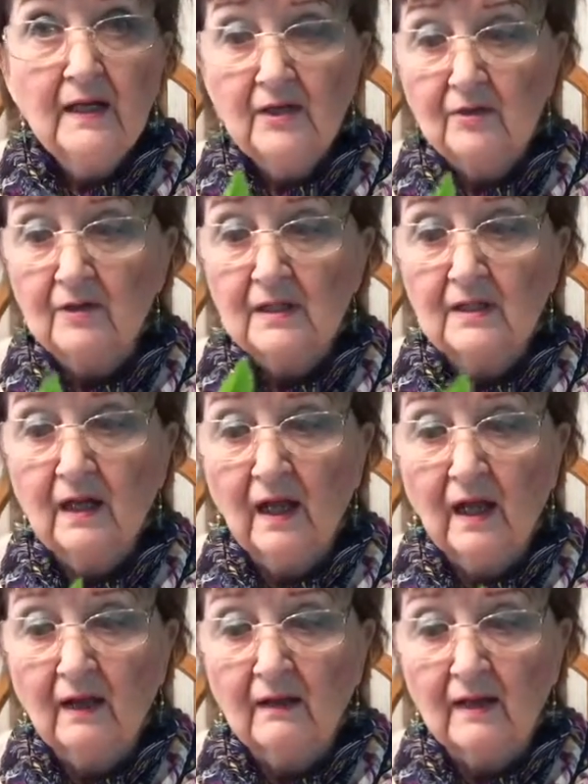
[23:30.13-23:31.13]
You can,
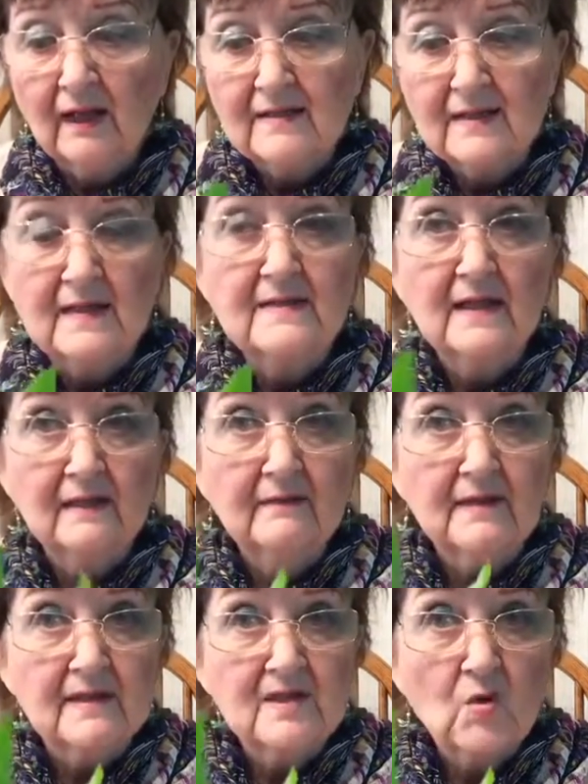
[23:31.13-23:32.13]
as I
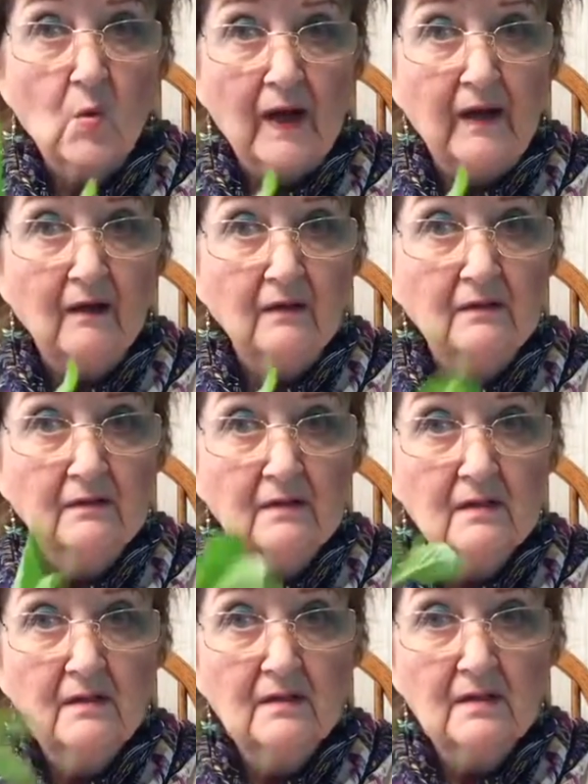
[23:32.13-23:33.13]
said, the square
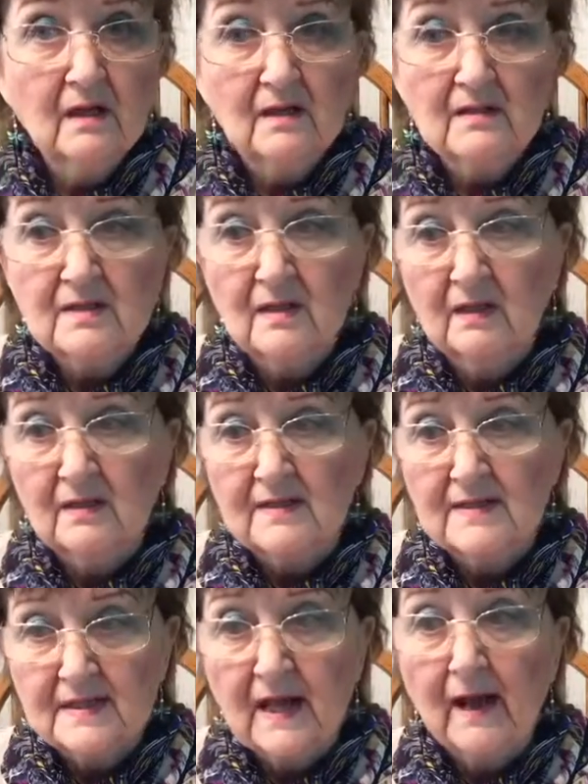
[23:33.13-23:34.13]

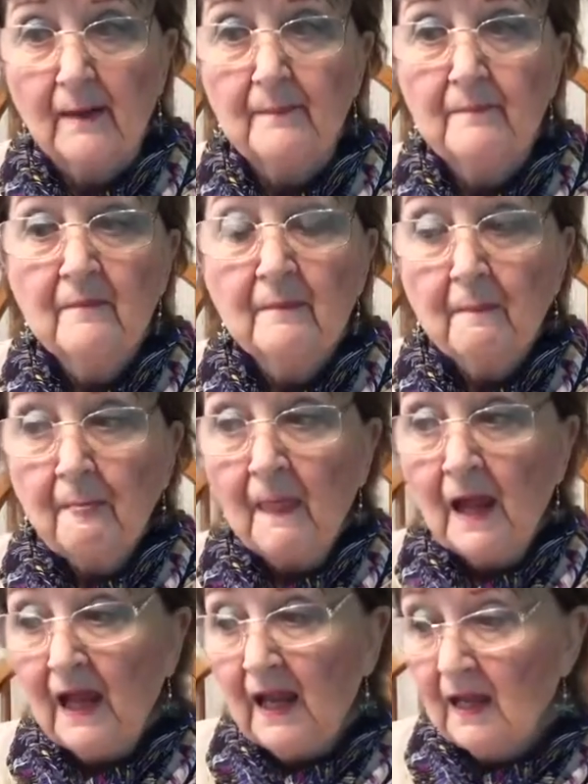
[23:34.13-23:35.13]
stem,
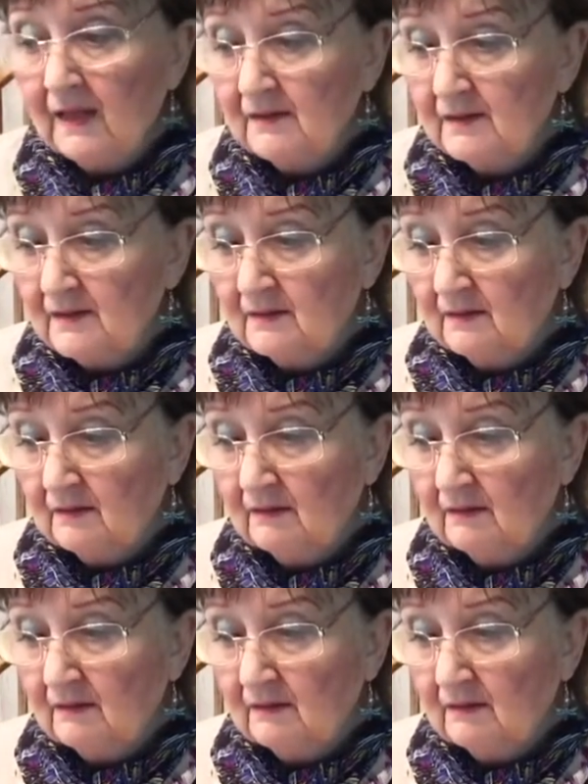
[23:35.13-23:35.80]
and